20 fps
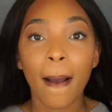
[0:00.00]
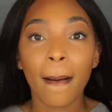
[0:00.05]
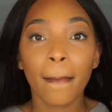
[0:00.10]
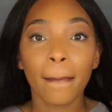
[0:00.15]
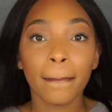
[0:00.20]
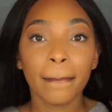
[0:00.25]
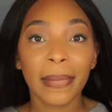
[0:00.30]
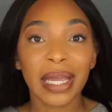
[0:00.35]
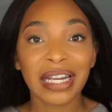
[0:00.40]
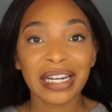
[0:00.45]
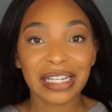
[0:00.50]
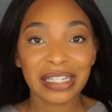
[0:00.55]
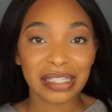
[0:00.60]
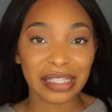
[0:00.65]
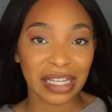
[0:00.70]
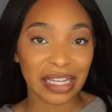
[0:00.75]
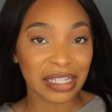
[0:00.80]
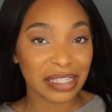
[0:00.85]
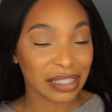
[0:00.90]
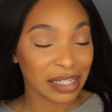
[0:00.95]
minutes
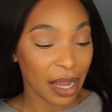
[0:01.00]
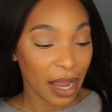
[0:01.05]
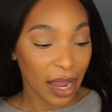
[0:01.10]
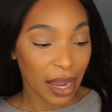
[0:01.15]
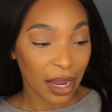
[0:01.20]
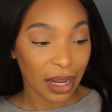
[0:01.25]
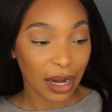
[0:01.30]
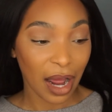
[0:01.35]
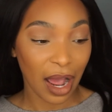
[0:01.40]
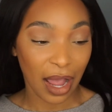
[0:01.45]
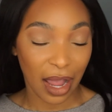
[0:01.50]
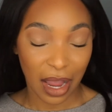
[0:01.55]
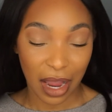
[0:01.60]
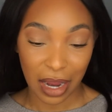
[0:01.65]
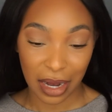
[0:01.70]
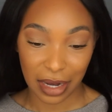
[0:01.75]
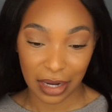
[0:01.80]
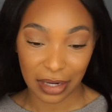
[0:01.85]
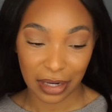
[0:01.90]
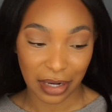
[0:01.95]
exact,
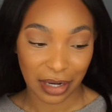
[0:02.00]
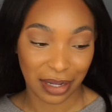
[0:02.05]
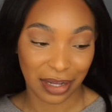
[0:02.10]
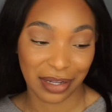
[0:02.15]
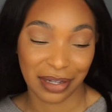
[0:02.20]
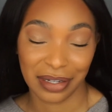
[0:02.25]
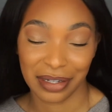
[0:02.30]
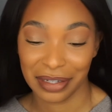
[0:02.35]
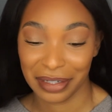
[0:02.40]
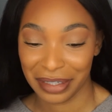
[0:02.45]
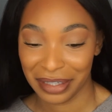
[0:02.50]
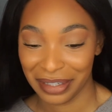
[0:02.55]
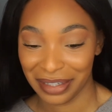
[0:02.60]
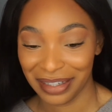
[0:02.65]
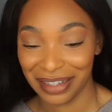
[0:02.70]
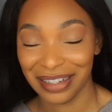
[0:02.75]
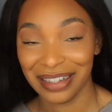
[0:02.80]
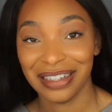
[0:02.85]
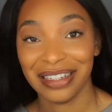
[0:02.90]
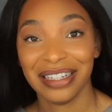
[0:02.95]
and
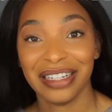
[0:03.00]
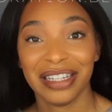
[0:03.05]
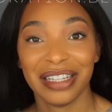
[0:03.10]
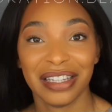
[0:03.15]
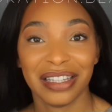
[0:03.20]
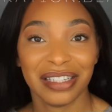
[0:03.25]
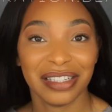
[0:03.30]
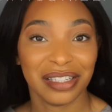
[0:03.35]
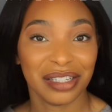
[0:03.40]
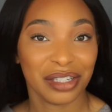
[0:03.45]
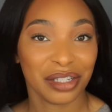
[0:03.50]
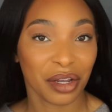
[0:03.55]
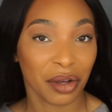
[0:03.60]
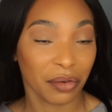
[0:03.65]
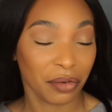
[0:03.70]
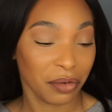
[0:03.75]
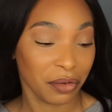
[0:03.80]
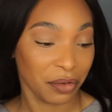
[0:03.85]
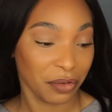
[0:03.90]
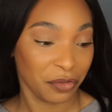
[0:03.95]
this is so
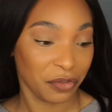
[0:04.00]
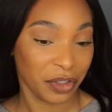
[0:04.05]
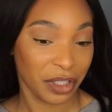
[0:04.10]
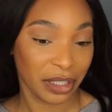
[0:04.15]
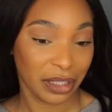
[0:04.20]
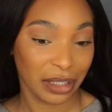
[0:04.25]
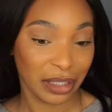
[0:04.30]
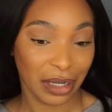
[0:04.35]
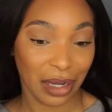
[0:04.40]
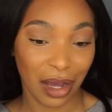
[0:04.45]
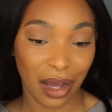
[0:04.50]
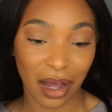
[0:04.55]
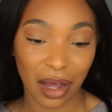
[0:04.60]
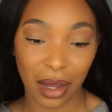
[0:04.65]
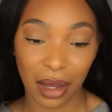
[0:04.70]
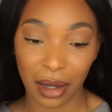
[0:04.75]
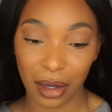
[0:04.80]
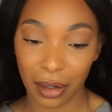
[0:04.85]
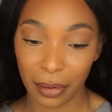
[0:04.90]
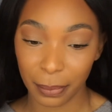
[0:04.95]
funny.
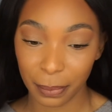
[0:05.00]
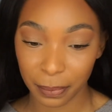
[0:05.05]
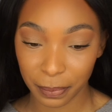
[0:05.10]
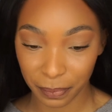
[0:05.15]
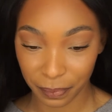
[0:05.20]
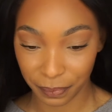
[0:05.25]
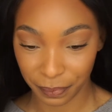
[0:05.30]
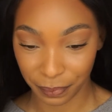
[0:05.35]
I